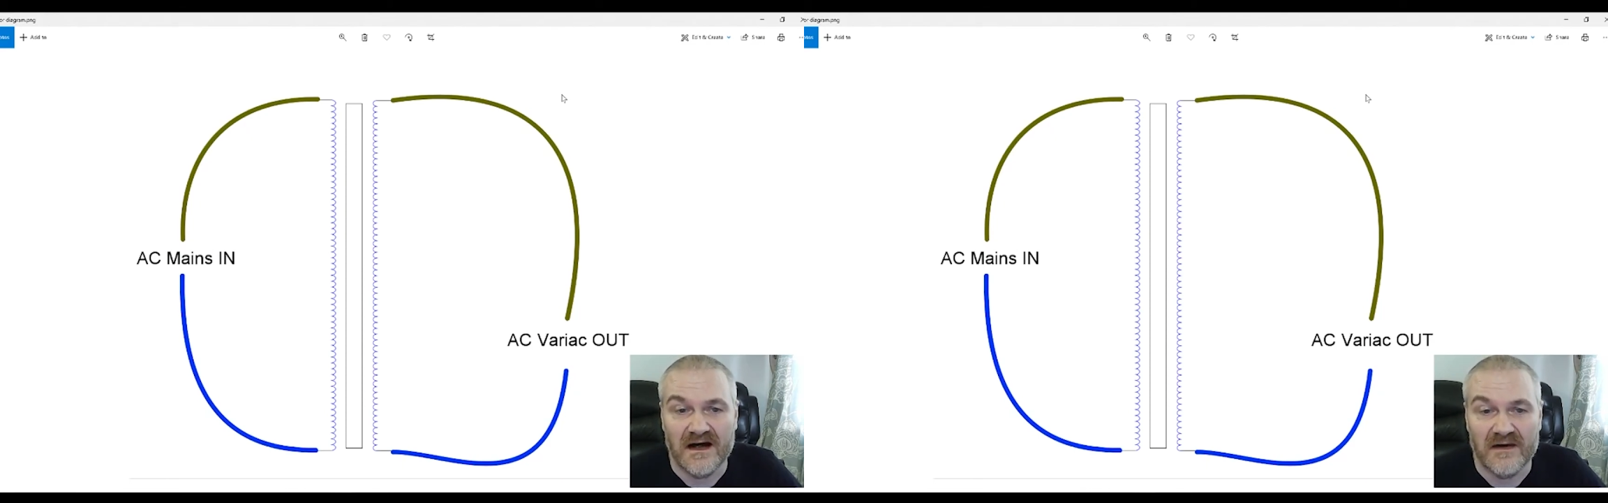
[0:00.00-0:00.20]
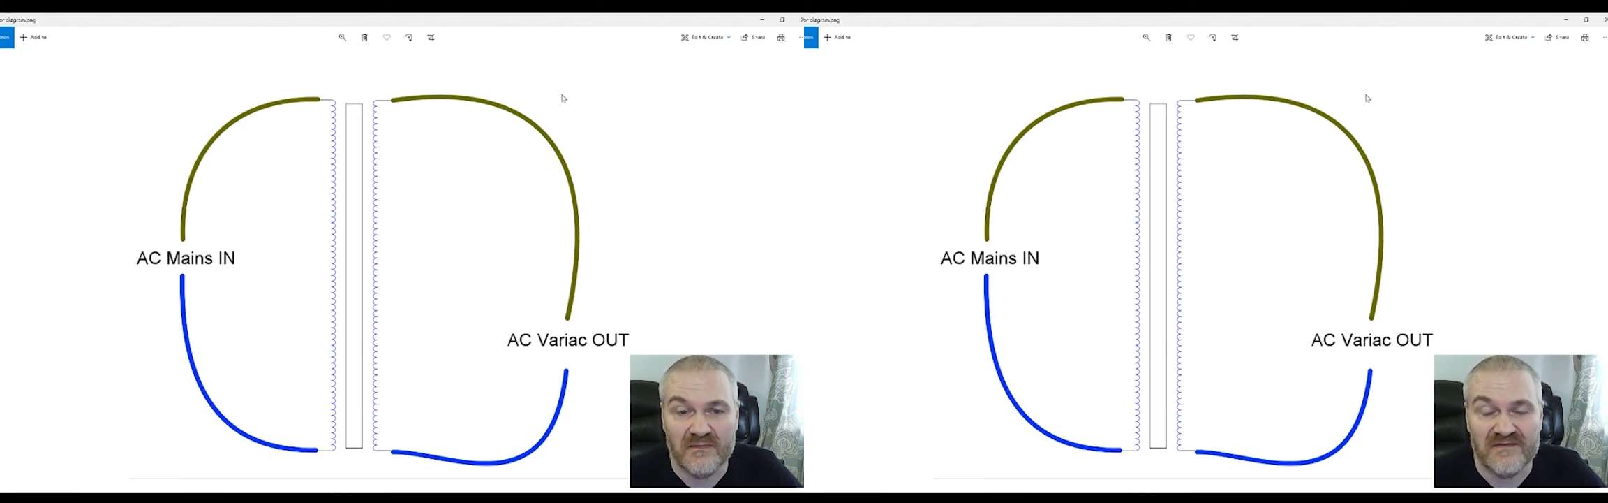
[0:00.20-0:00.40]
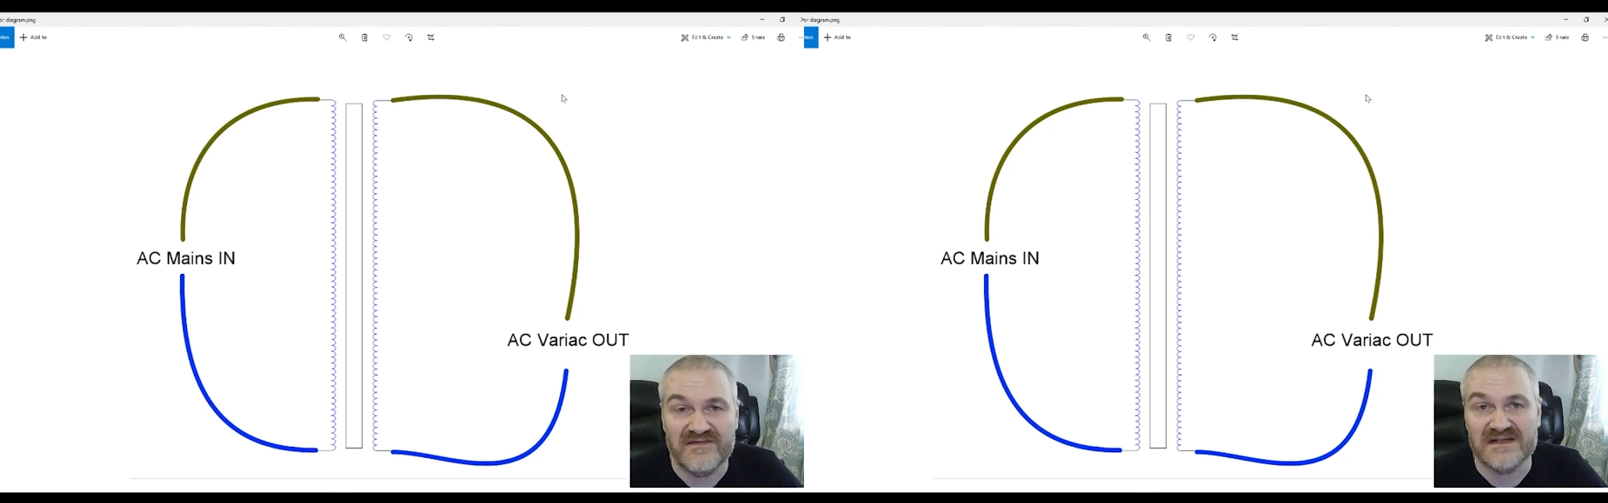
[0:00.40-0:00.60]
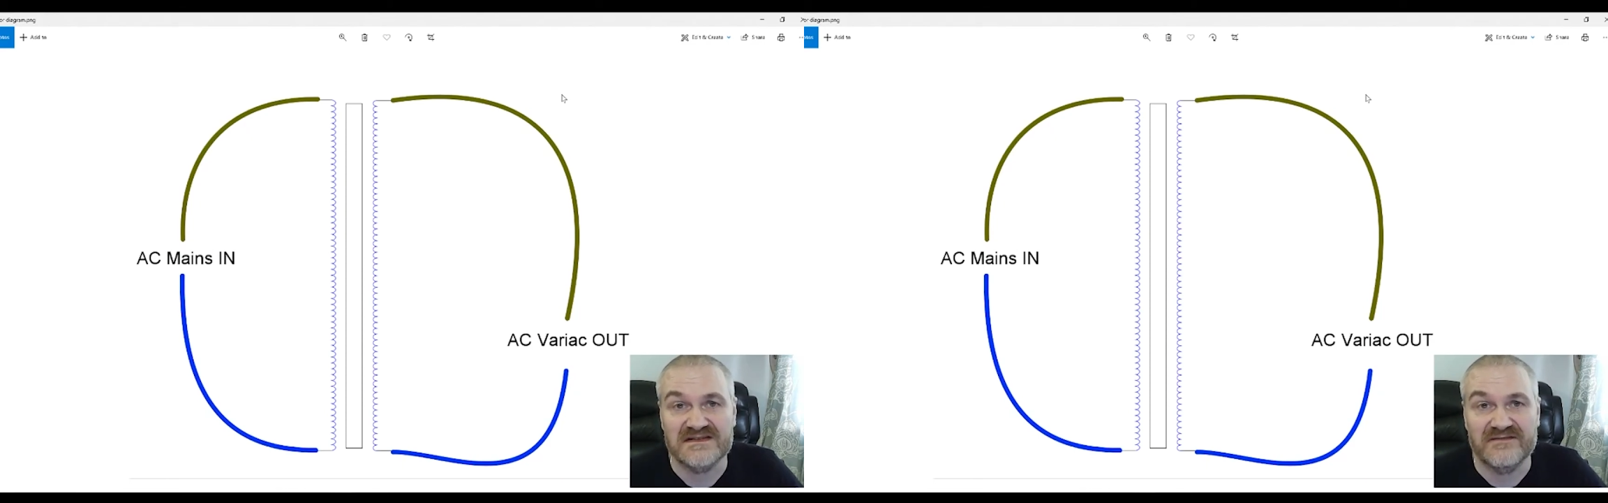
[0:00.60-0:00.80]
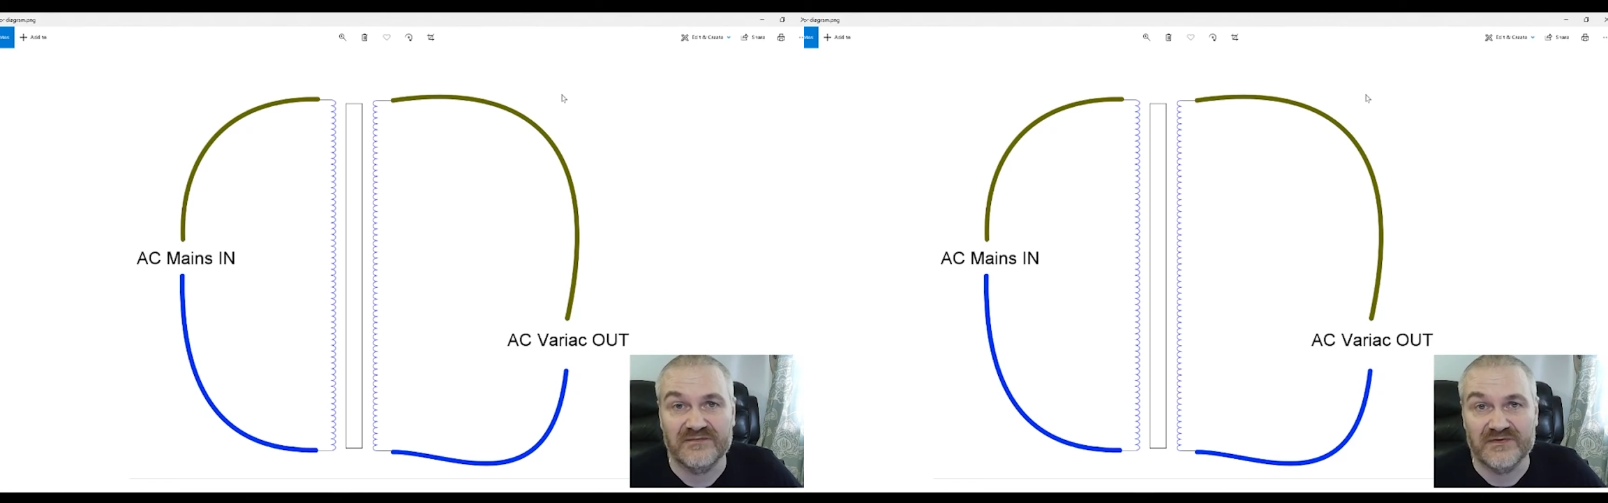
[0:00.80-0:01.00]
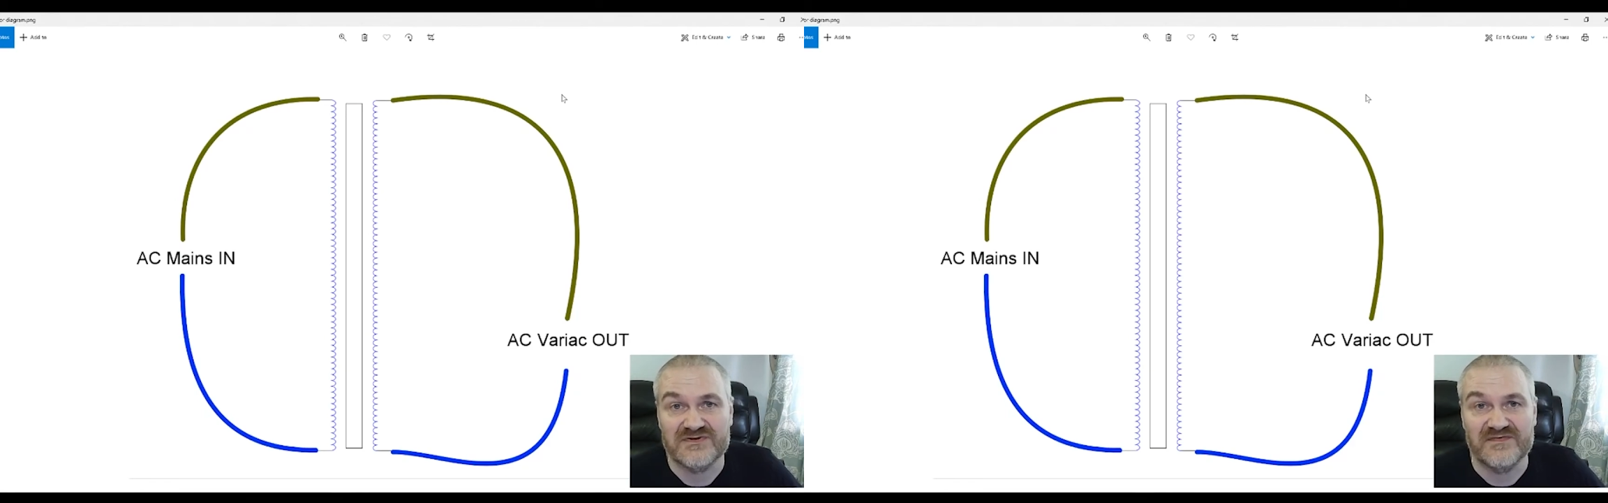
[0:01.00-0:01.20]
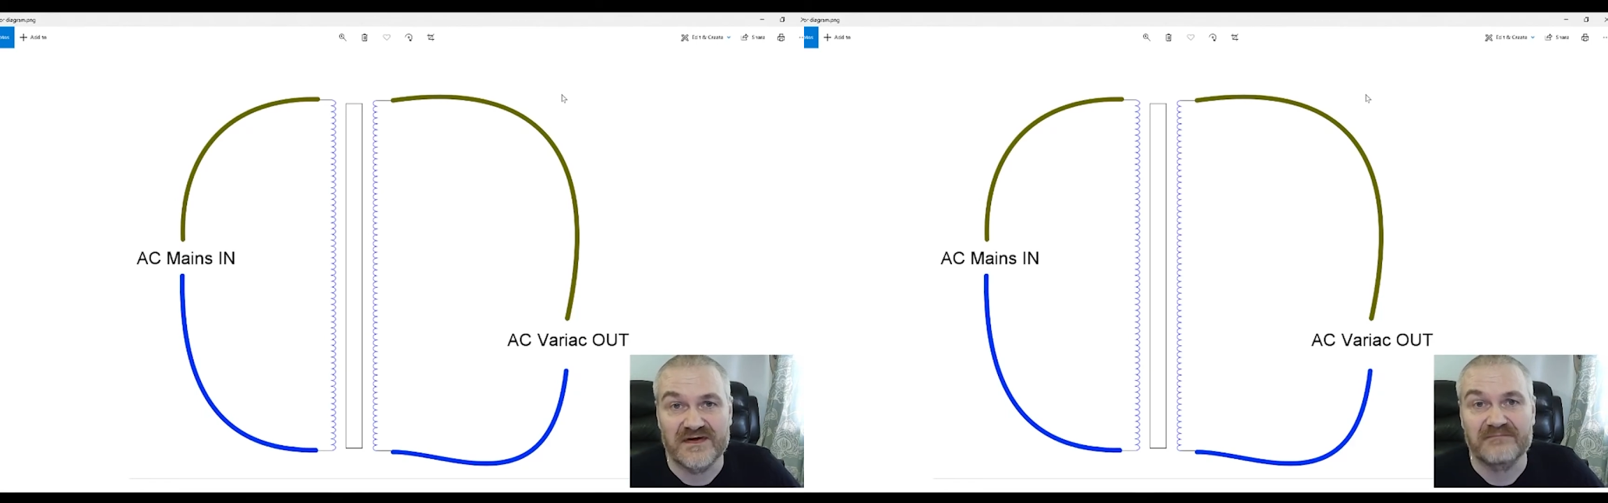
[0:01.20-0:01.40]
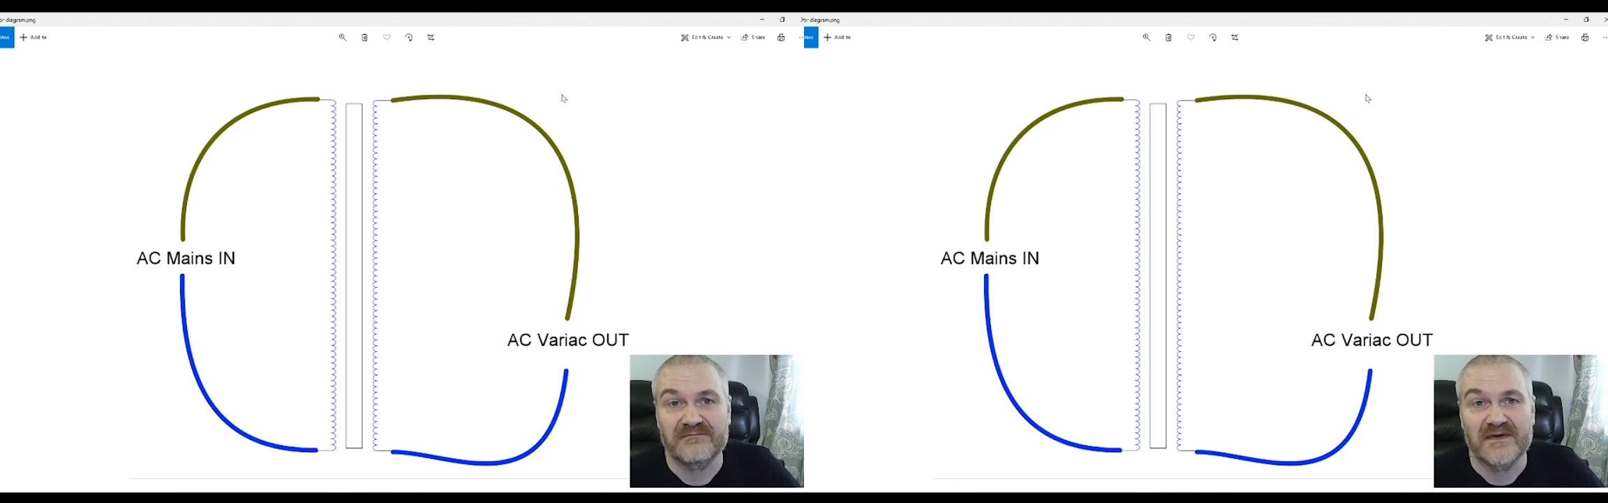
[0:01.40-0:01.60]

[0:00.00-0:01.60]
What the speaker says: with things in front of it.